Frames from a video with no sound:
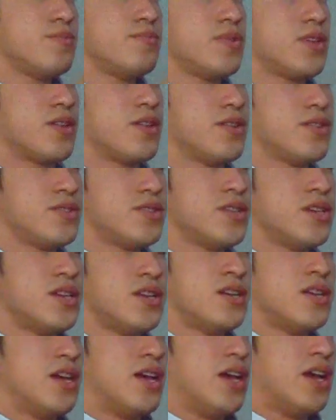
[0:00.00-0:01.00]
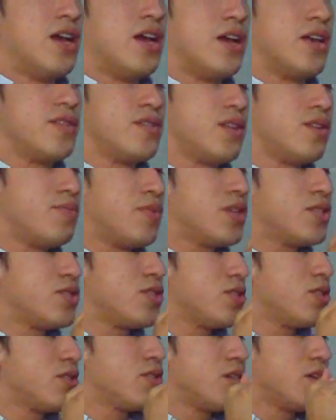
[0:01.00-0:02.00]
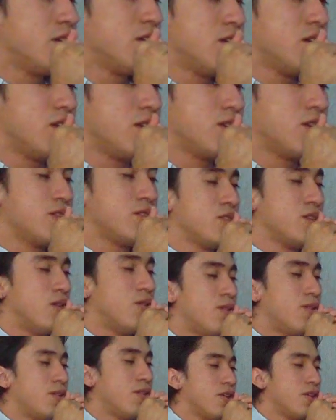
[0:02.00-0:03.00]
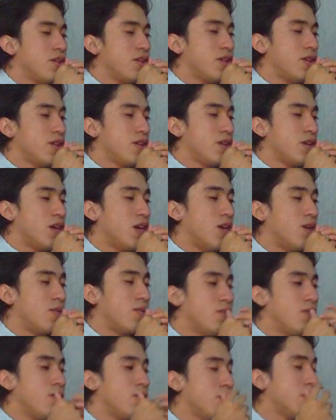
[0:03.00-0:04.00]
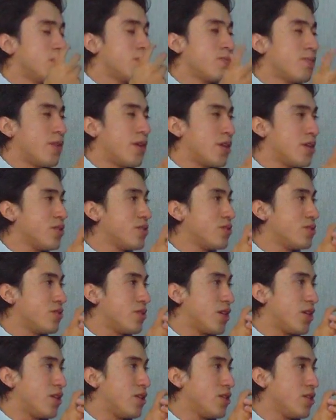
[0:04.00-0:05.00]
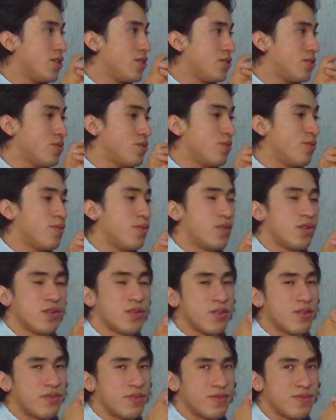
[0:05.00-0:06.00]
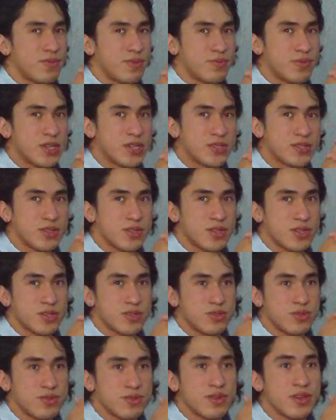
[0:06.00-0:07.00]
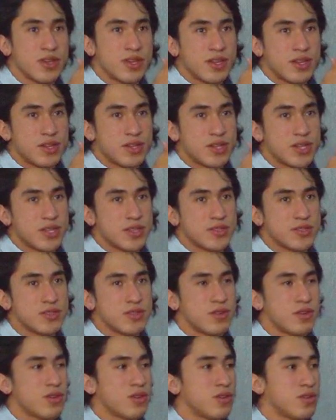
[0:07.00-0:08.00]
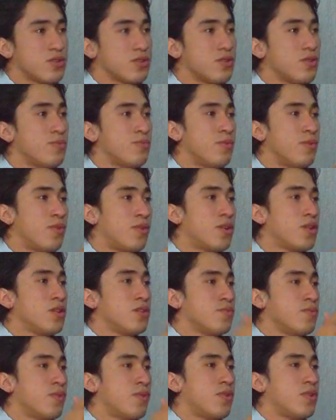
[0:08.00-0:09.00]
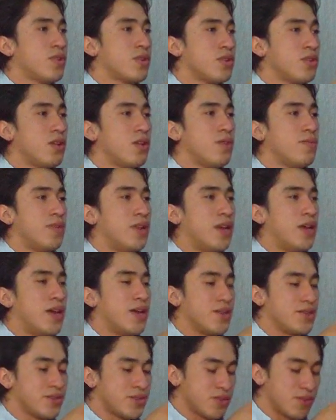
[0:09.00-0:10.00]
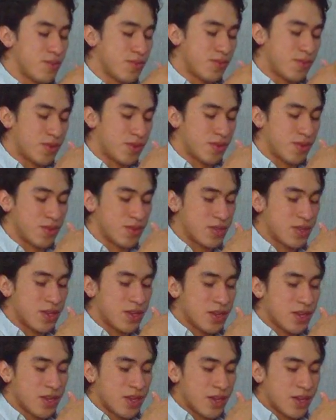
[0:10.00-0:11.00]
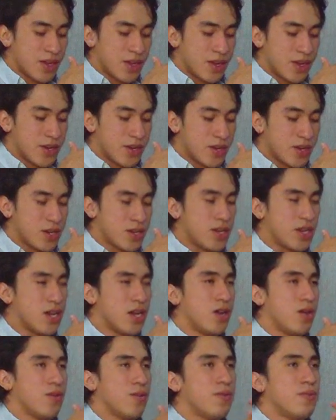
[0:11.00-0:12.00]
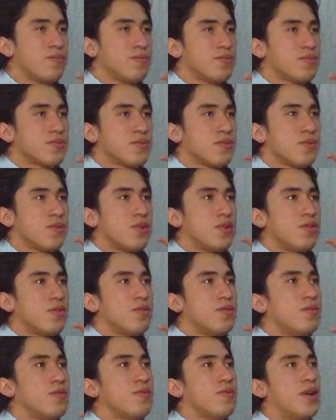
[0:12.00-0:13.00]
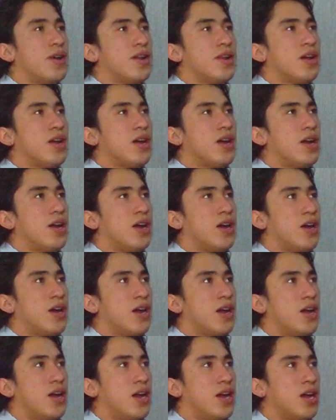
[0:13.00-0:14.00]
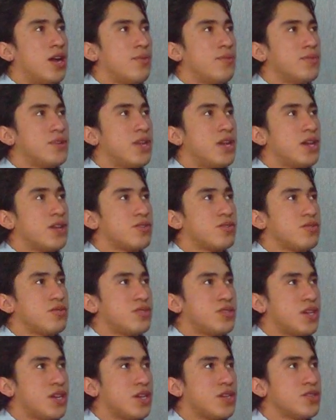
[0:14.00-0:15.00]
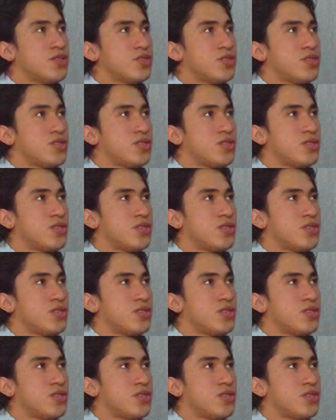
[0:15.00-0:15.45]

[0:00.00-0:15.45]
because, as I mentioned, it is our only way to get into the world of education, to this more and more globalized world. Now, what I would like to change,